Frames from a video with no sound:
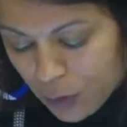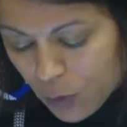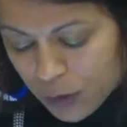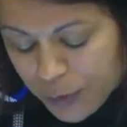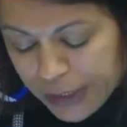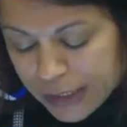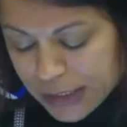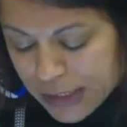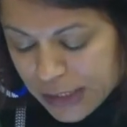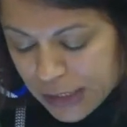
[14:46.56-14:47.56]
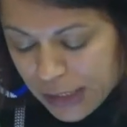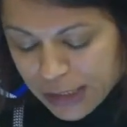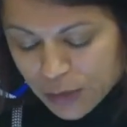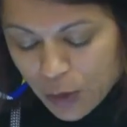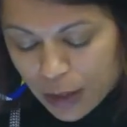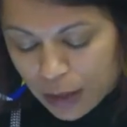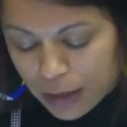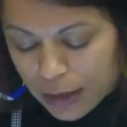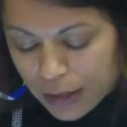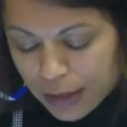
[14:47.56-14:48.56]
What we can discern as
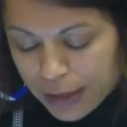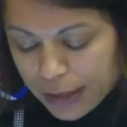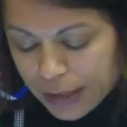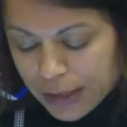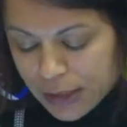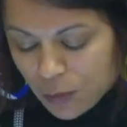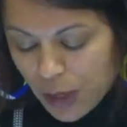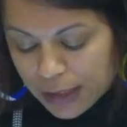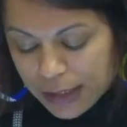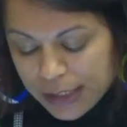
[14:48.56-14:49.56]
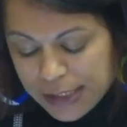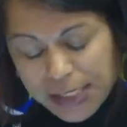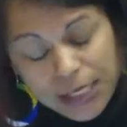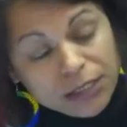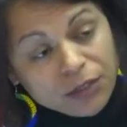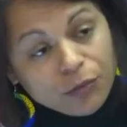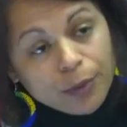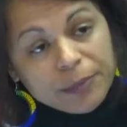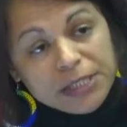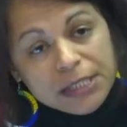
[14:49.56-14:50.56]
well is while the extent of
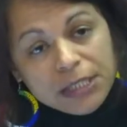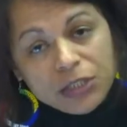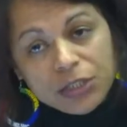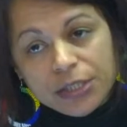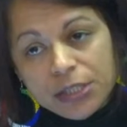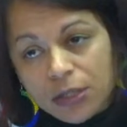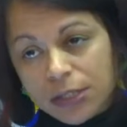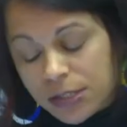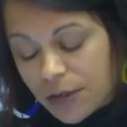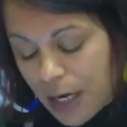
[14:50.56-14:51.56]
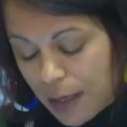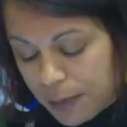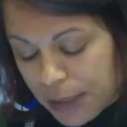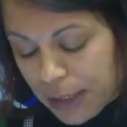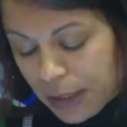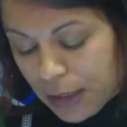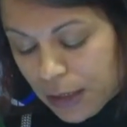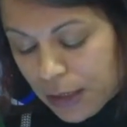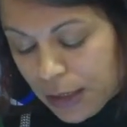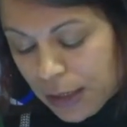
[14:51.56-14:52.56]
women's injuries are described
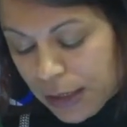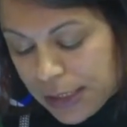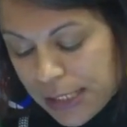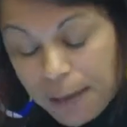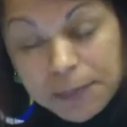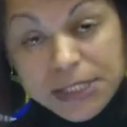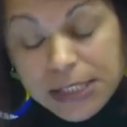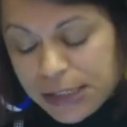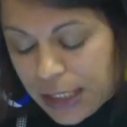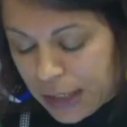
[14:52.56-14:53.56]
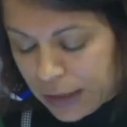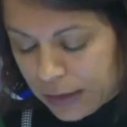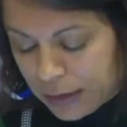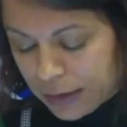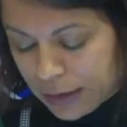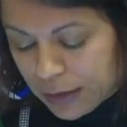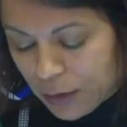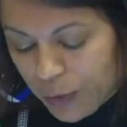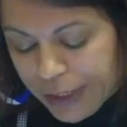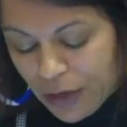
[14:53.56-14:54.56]
in some detail,
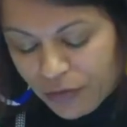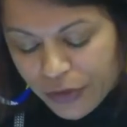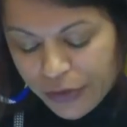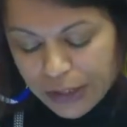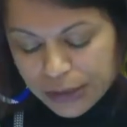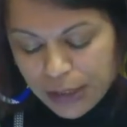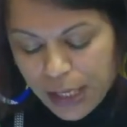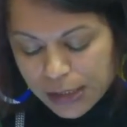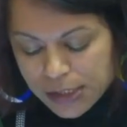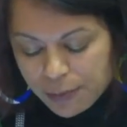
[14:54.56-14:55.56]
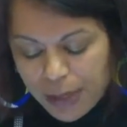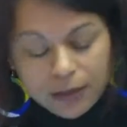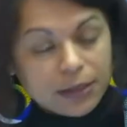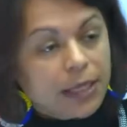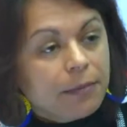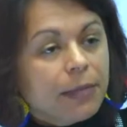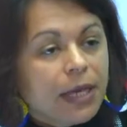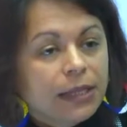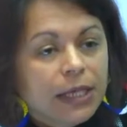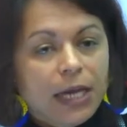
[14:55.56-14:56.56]
we know very little else about them
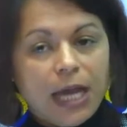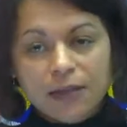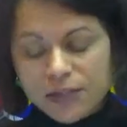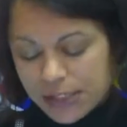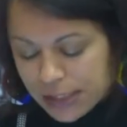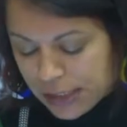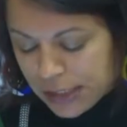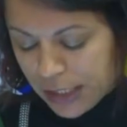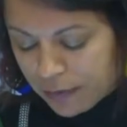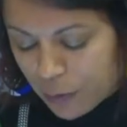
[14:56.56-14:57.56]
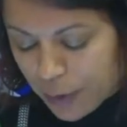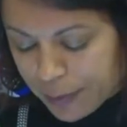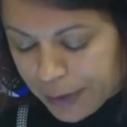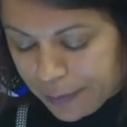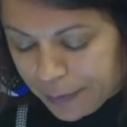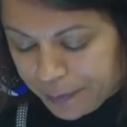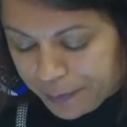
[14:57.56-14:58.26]
and their lives as enslaved women.